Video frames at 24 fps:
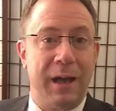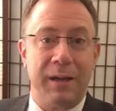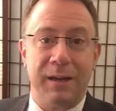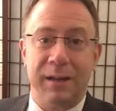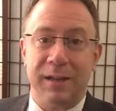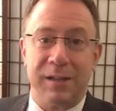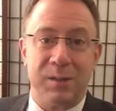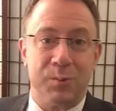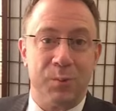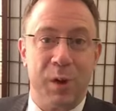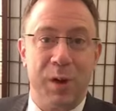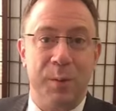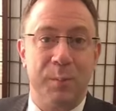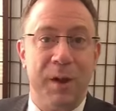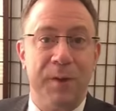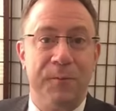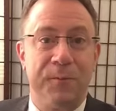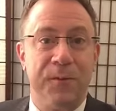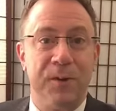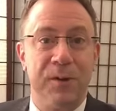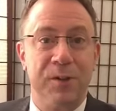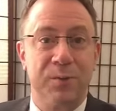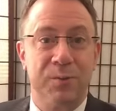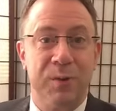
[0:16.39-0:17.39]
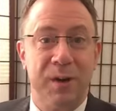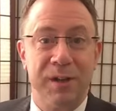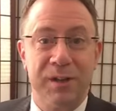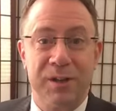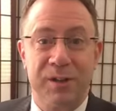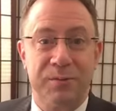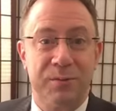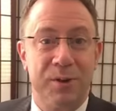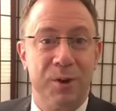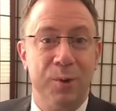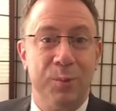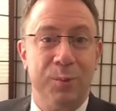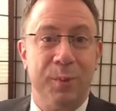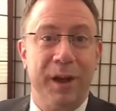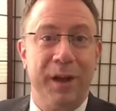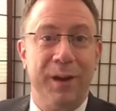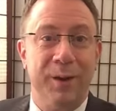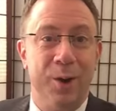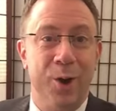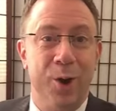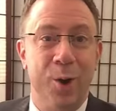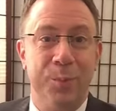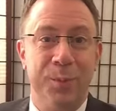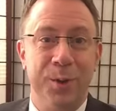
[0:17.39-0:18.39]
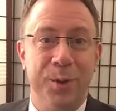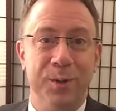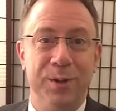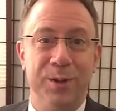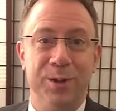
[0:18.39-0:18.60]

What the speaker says: It's one of my first runs through, but hope you